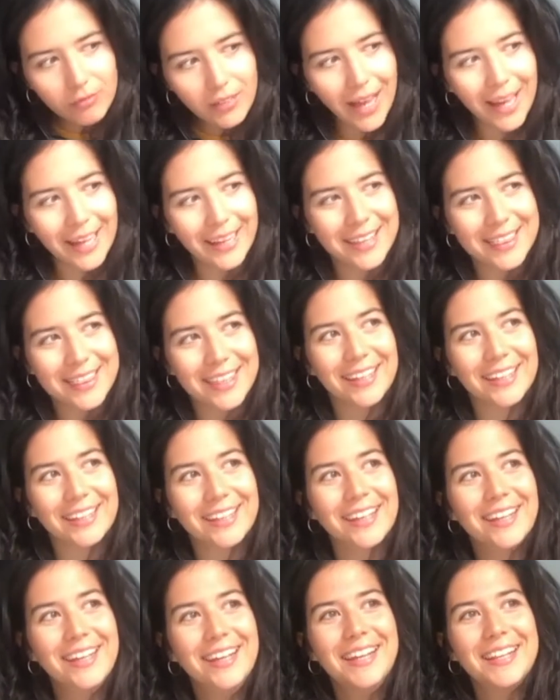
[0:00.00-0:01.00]
And I think
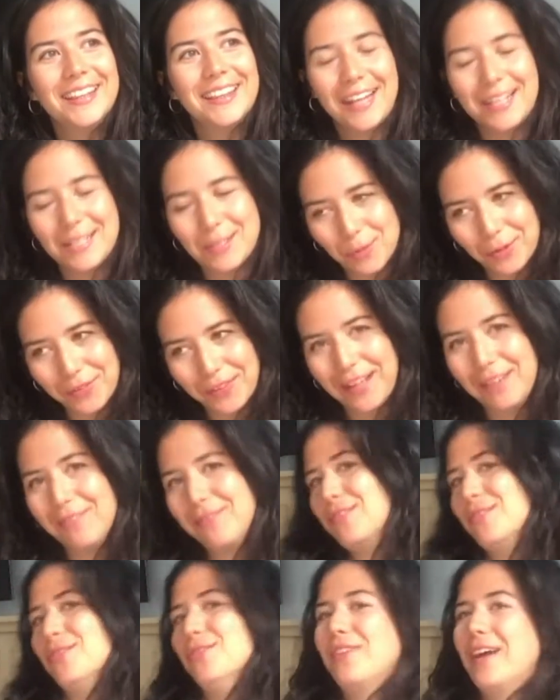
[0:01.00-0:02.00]
that is one that I've
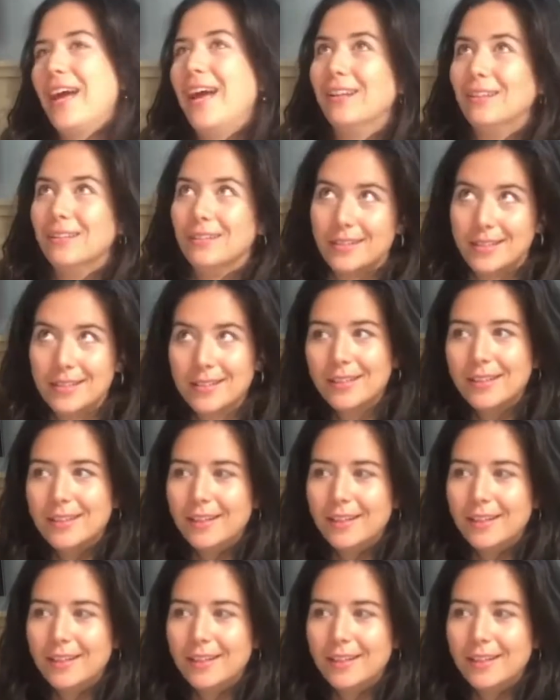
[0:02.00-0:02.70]
sort of held,